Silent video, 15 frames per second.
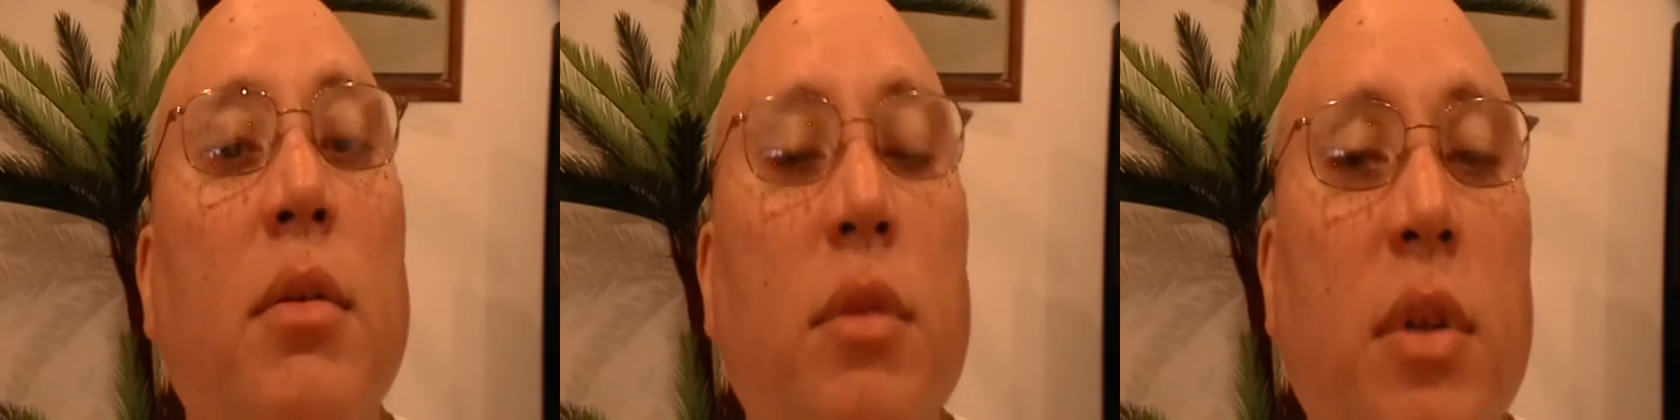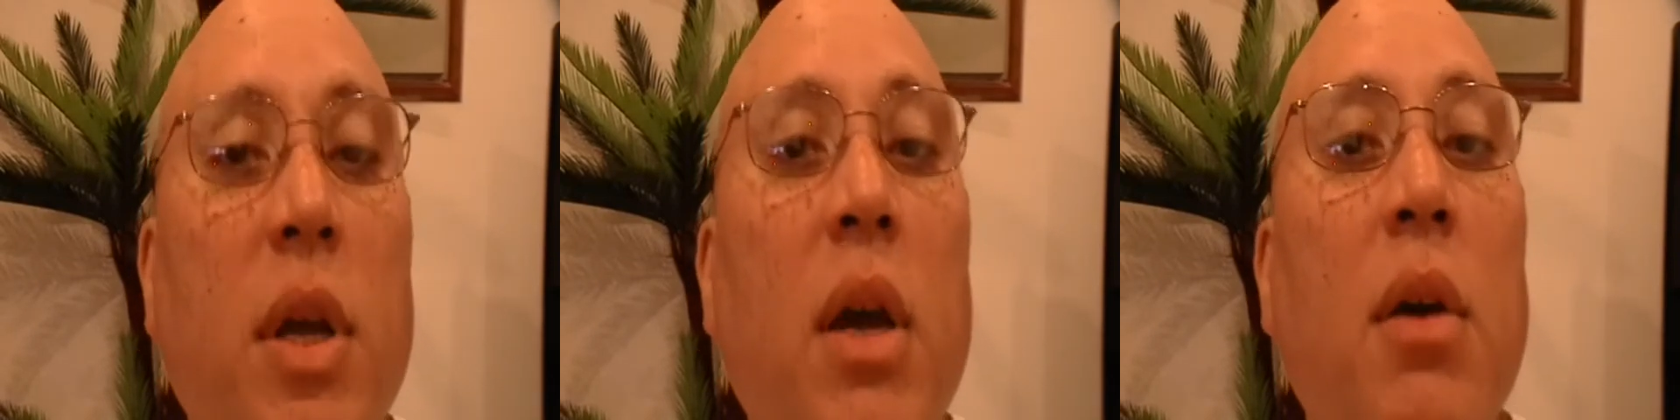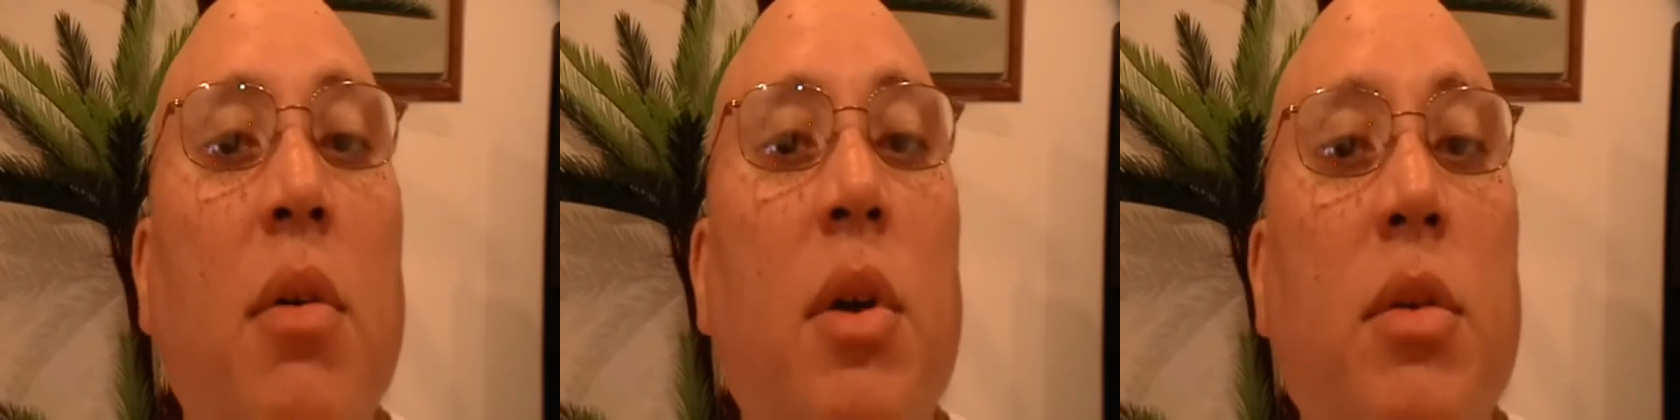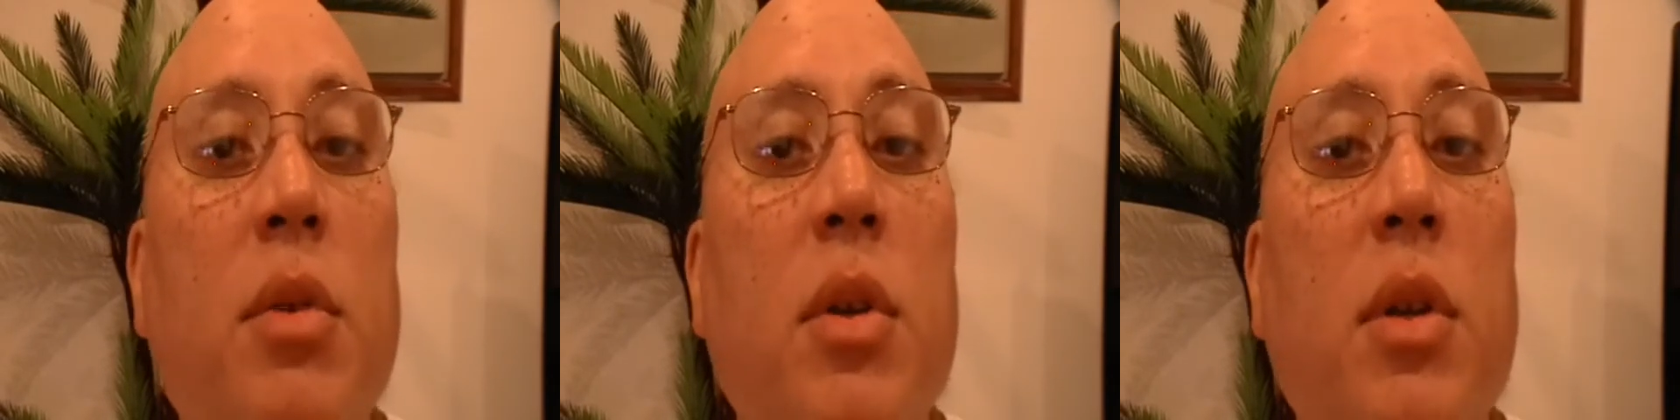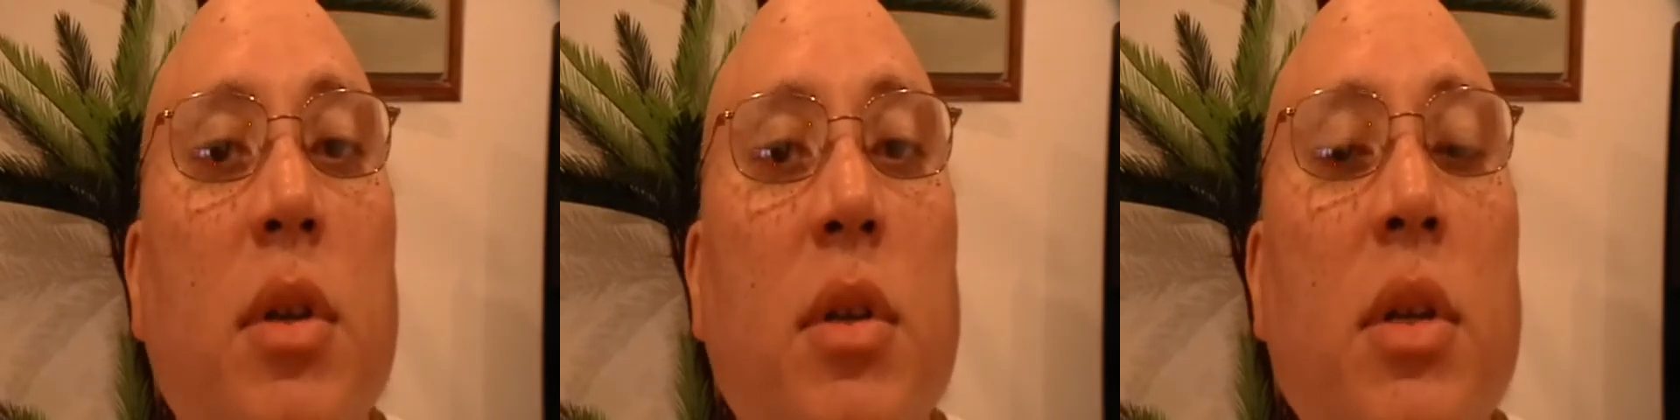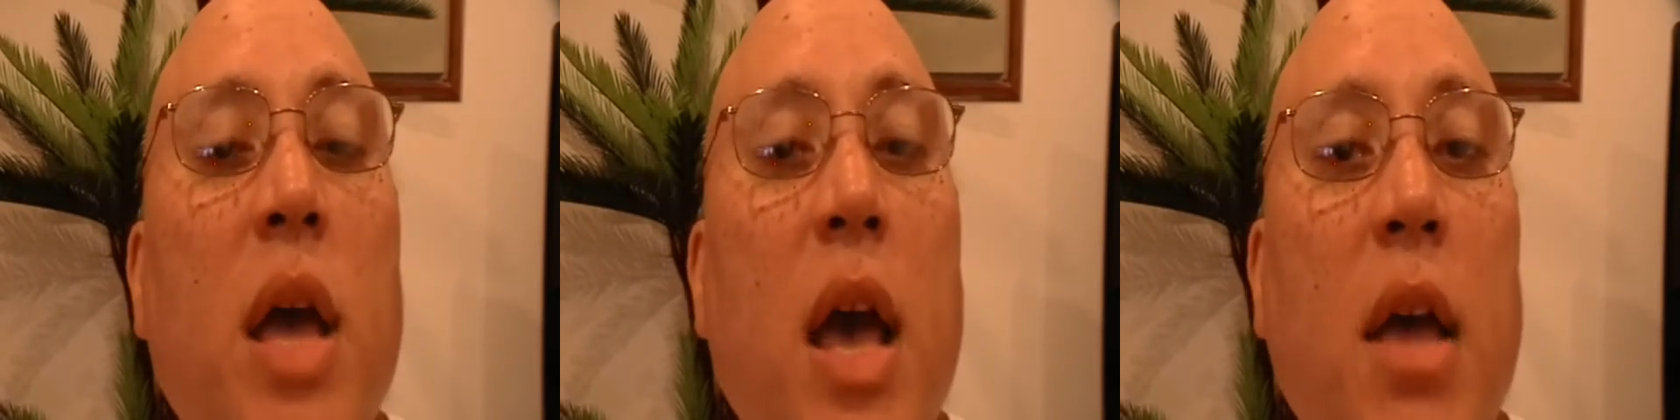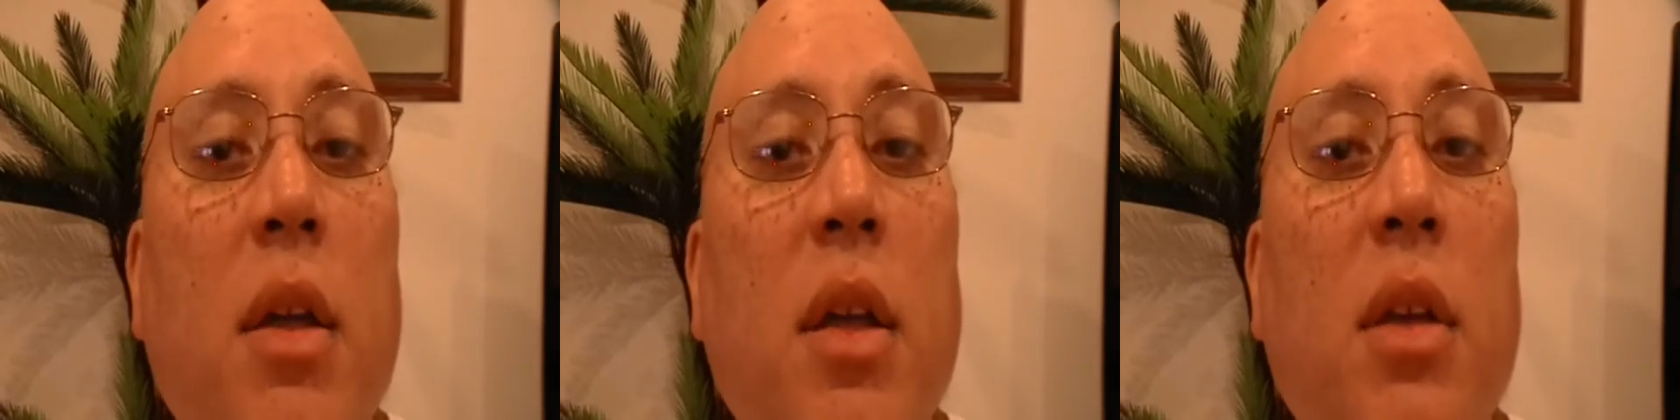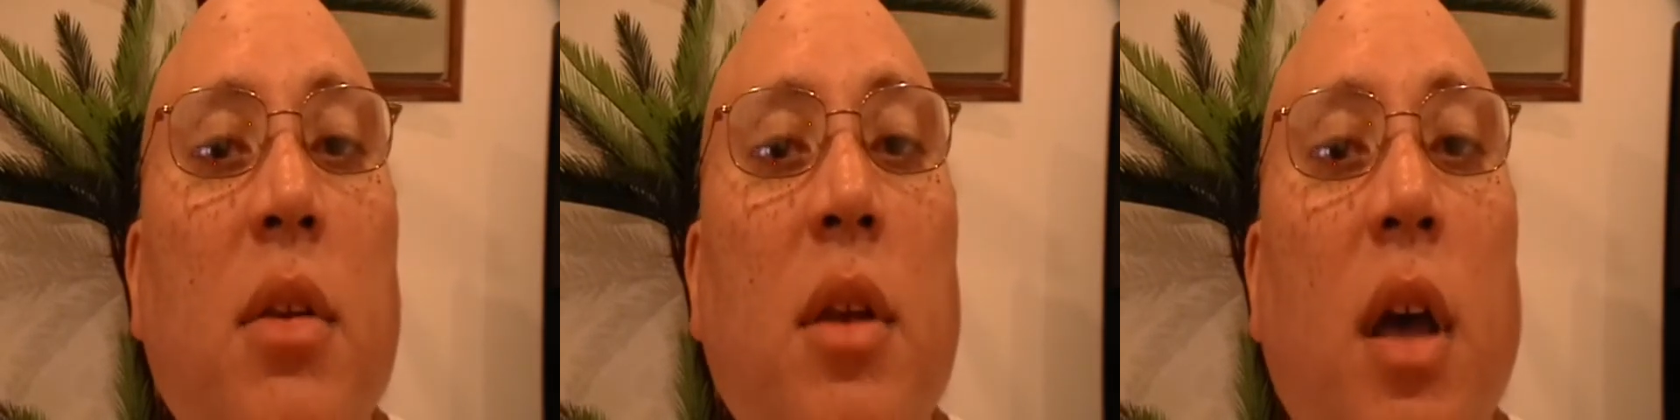terrorism is not in